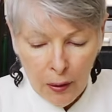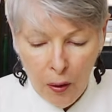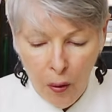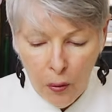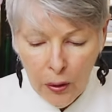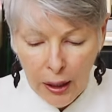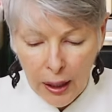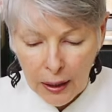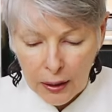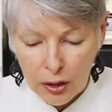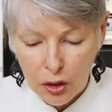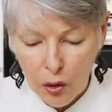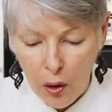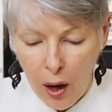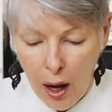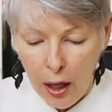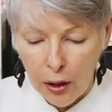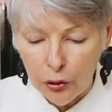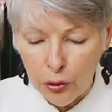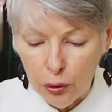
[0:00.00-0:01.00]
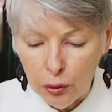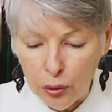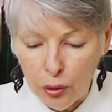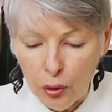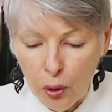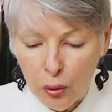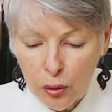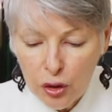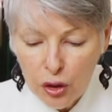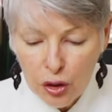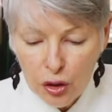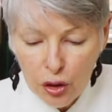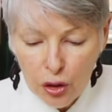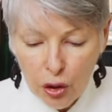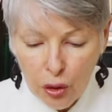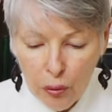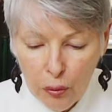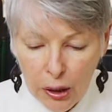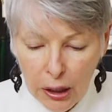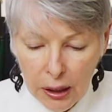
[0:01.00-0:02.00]
Okay, so I'll do those
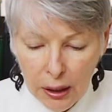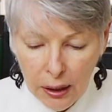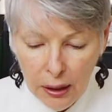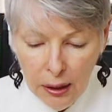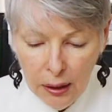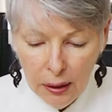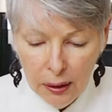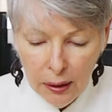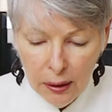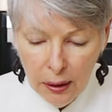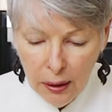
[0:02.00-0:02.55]
three,